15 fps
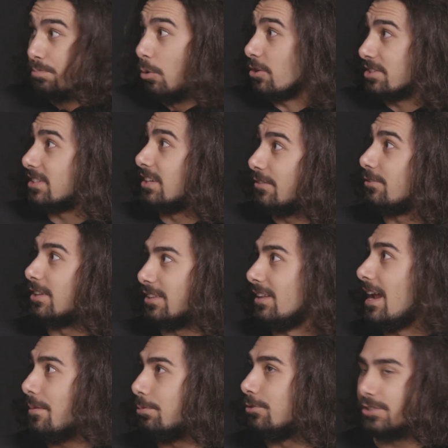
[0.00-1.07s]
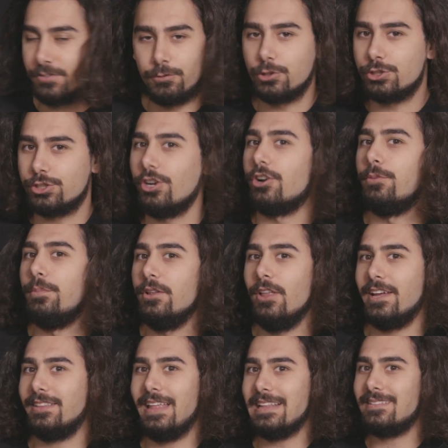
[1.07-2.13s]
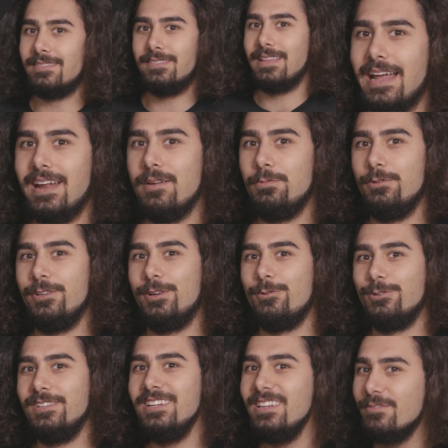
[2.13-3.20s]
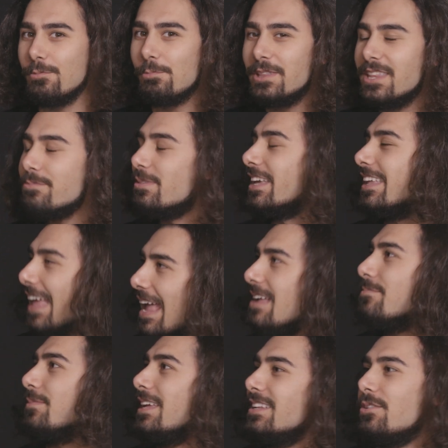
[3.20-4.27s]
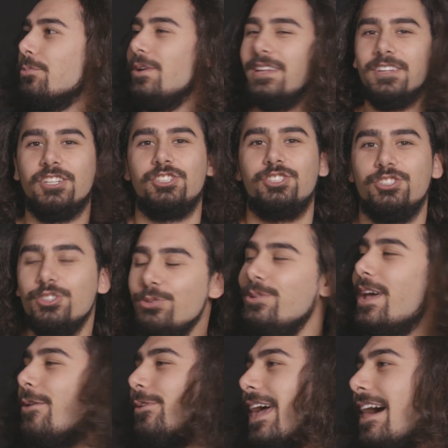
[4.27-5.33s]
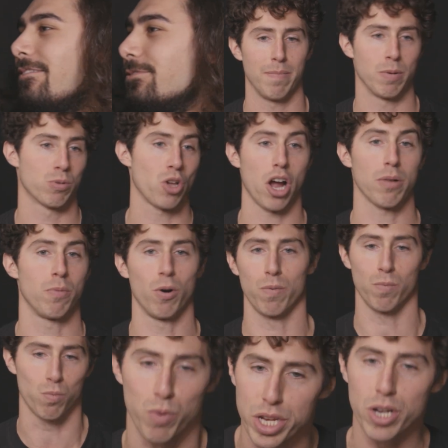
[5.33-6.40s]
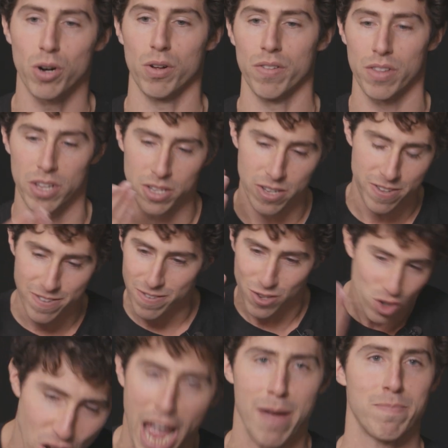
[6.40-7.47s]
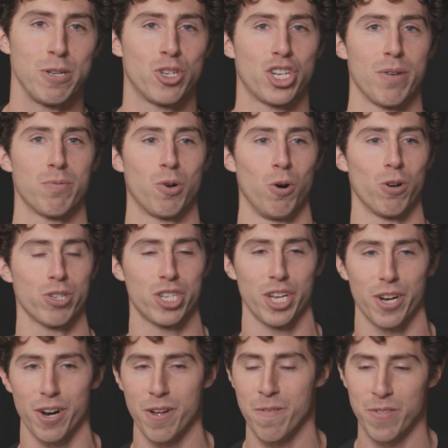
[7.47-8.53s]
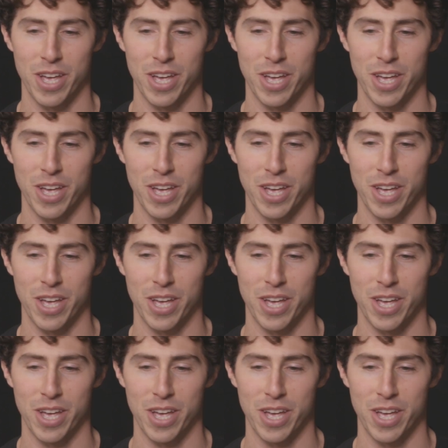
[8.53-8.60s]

more significant than Eberle's for sure. But like that Eberle goal didn't even win them the game. They had to win in a shootout after. I mean, we're talking about real championship goals here.